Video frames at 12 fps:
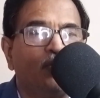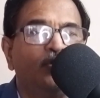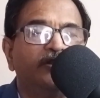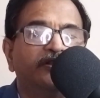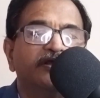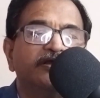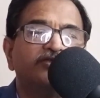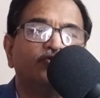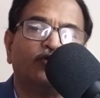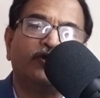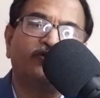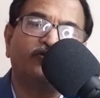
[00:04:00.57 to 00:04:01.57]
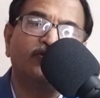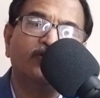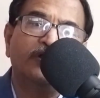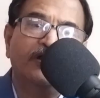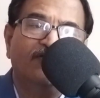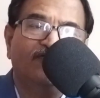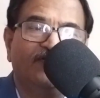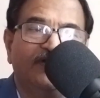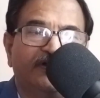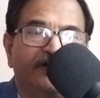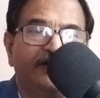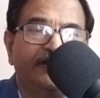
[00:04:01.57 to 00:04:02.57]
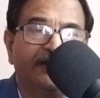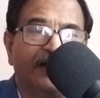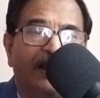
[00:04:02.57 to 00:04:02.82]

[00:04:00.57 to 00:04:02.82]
Only thing is you need to filter it